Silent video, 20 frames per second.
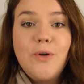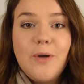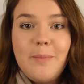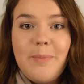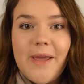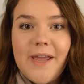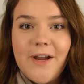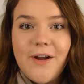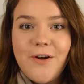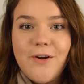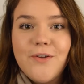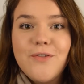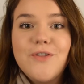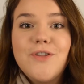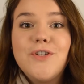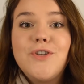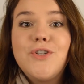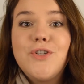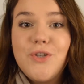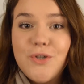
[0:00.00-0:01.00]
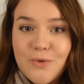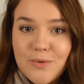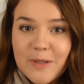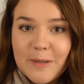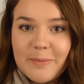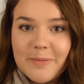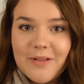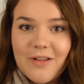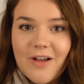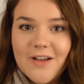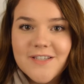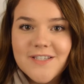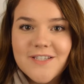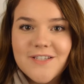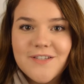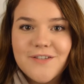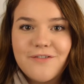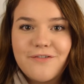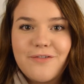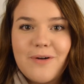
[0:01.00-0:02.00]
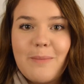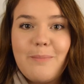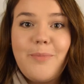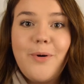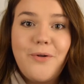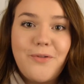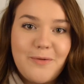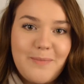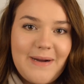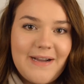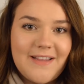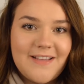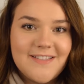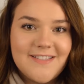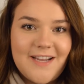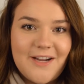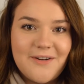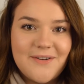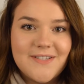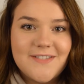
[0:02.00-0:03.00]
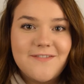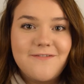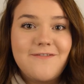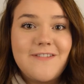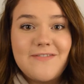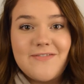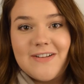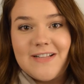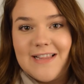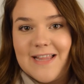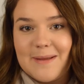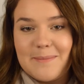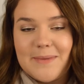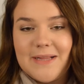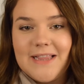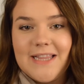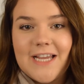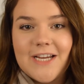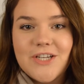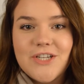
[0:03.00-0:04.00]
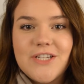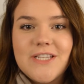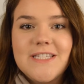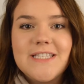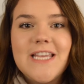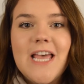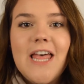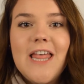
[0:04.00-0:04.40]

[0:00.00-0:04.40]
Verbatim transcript: compare the two lip glosses from both of Miley Cyrus and Viva Glam collections,